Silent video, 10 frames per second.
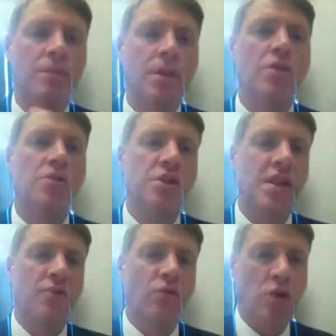Lucy
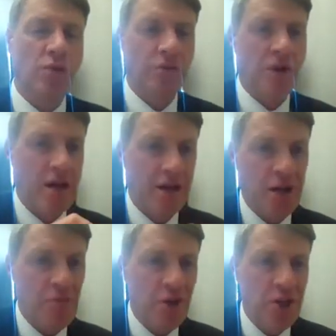Neville-Rolfe, can I
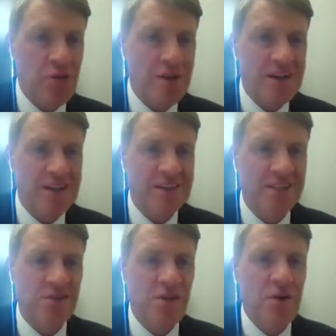bring you in?
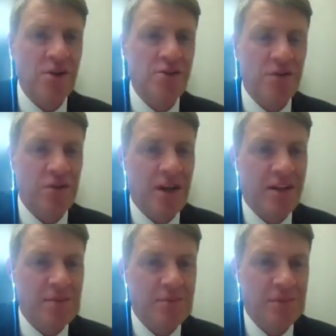Thanks very much for your
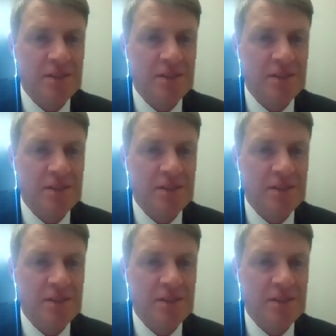hand up.